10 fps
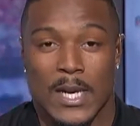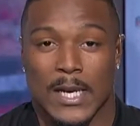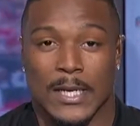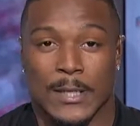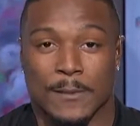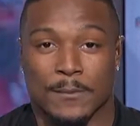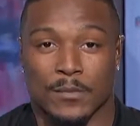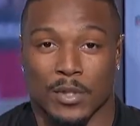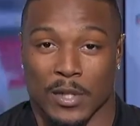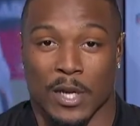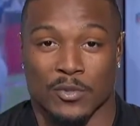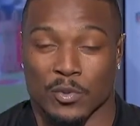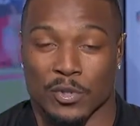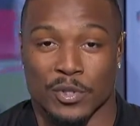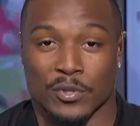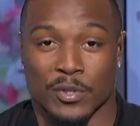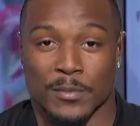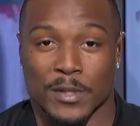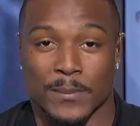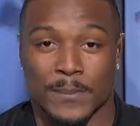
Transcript: Um, you know, that was real huge to me.